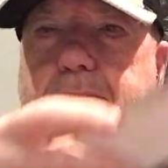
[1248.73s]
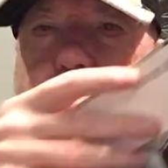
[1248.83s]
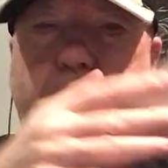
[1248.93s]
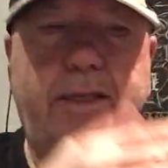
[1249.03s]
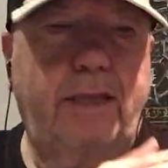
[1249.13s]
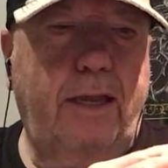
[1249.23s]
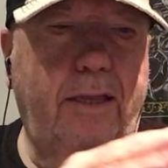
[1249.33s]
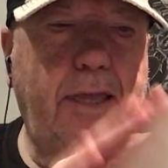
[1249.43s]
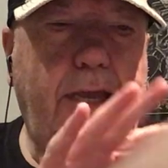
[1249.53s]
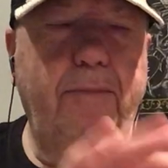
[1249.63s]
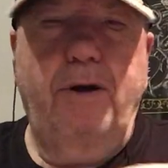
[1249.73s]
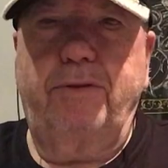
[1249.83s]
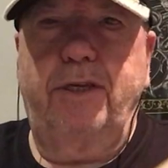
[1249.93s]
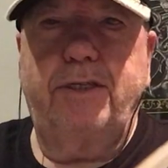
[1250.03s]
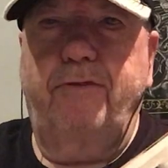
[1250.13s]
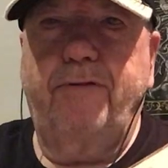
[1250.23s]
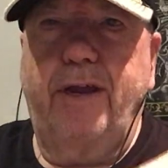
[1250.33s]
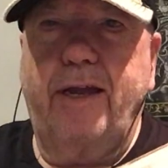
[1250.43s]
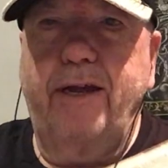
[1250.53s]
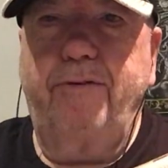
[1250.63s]
I mean, they come out, they sell for
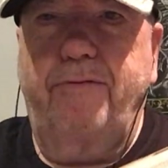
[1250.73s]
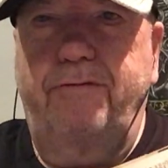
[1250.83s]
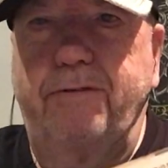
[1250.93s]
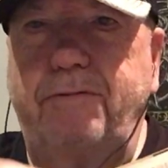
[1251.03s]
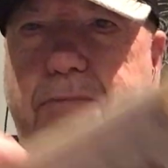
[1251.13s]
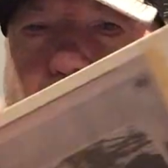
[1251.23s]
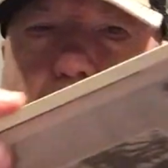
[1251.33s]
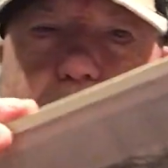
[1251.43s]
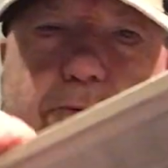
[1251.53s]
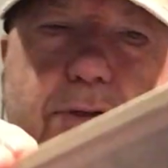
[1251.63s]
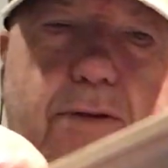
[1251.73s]
like $150 or